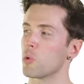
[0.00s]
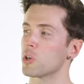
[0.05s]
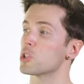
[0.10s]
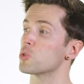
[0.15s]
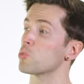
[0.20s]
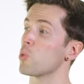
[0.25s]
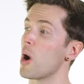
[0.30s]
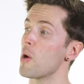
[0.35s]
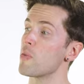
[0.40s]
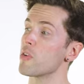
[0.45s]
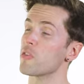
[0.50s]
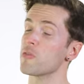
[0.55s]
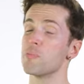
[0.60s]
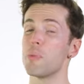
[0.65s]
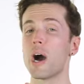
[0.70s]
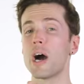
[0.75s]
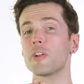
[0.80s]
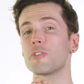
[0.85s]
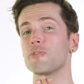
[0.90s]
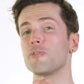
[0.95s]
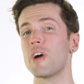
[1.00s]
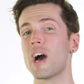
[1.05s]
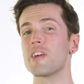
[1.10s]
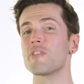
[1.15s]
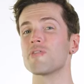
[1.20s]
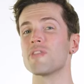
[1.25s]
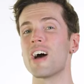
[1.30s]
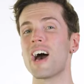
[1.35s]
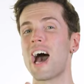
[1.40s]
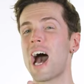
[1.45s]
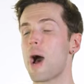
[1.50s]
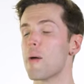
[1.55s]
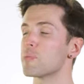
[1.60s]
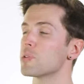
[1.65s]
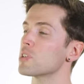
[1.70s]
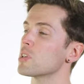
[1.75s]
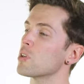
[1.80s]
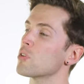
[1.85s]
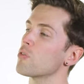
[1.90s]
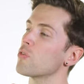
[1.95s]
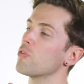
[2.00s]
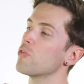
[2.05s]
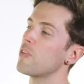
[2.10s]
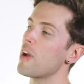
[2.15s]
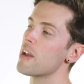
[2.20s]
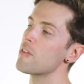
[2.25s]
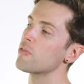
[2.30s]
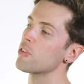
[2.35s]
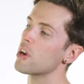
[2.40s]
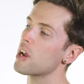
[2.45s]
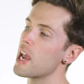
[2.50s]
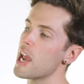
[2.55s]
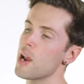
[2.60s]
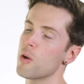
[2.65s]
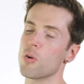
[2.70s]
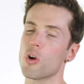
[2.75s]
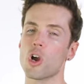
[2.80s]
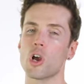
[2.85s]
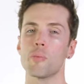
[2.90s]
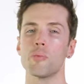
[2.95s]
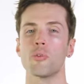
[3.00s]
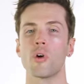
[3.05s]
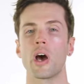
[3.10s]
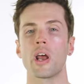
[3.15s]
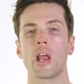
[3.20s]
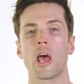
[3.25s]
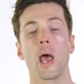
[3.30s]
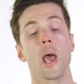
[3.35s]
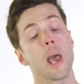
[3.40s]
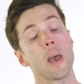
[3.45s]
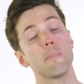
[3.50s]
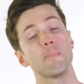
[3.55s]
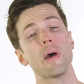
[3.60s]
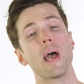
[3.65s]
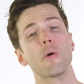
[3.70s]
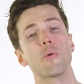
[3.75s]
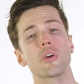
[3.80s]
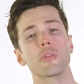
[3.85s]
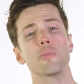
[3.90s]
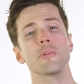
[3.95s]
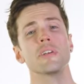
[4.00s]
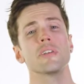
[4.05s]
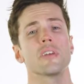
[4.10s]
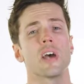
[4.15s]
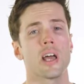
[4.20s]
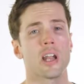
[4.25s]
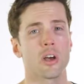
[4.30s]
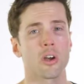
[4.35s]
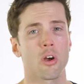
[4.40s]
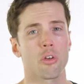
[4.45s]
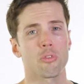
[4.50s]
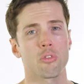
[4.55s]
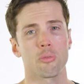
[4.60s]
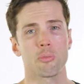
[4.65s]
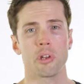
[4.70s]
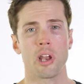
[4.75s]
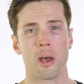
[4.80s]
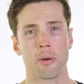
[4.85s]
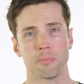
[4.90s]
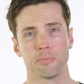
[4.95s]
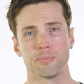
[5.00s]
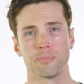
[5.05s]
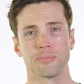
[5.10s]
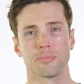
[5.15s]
which is why we've compiled five of our absolute favorite here at Urban Rider. Bear with me and I'll go through them now.